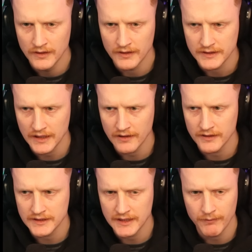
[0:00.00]
The second
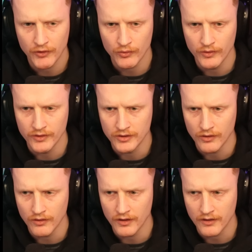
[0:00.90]
I stepped through the
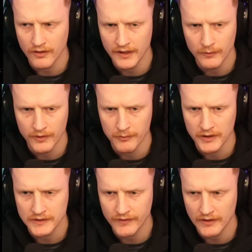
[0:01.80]
door, I got hit with the
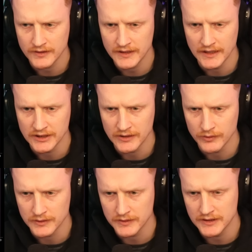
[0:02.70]
most foul stench. It
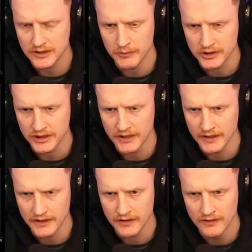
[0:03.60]
was stomach
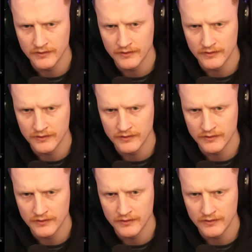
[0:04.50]
churning.